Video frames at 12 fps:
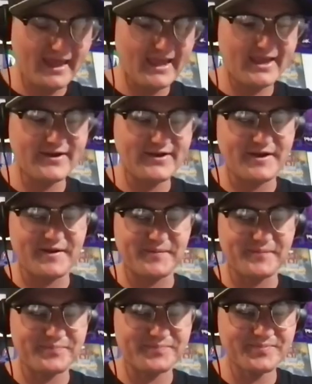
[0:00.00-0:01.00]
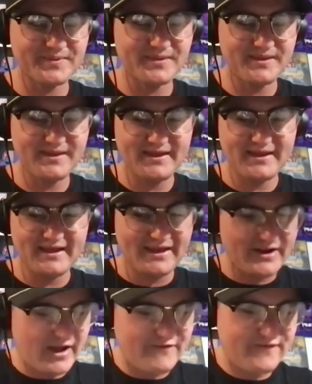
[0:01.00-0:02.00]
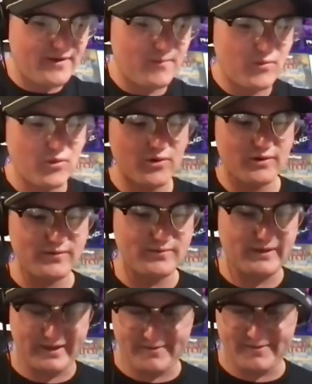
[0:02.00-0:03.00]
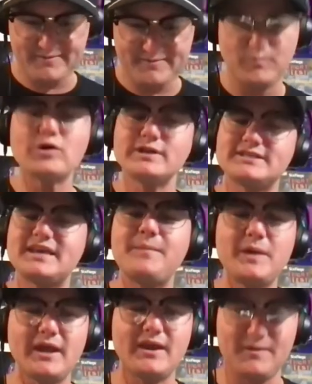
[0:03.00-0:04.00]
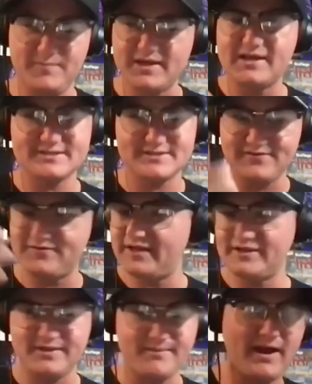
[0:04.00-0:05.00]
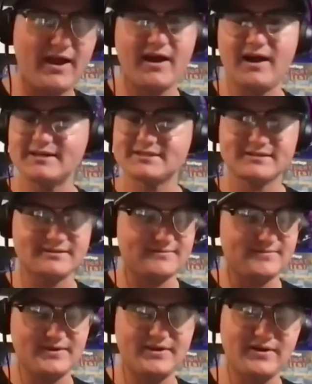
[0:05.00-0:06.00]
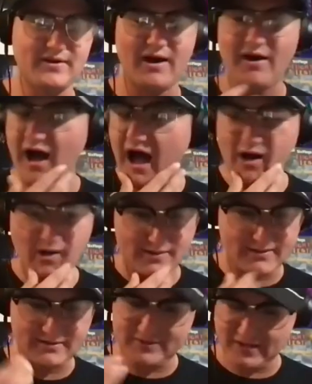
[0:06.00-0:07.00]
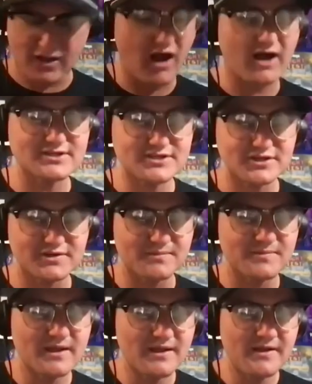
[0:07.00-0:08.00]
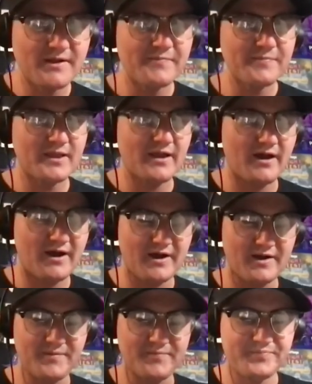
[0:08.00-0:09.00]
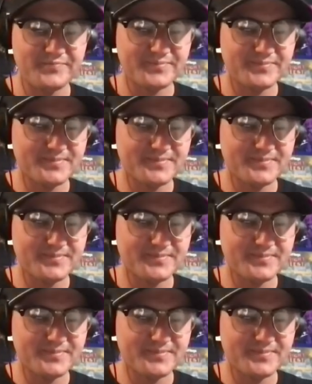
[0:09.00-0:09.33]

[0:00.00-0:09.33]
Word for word: And um you know, I felt more like more intimidating because of like the mask, you know, how the costume, um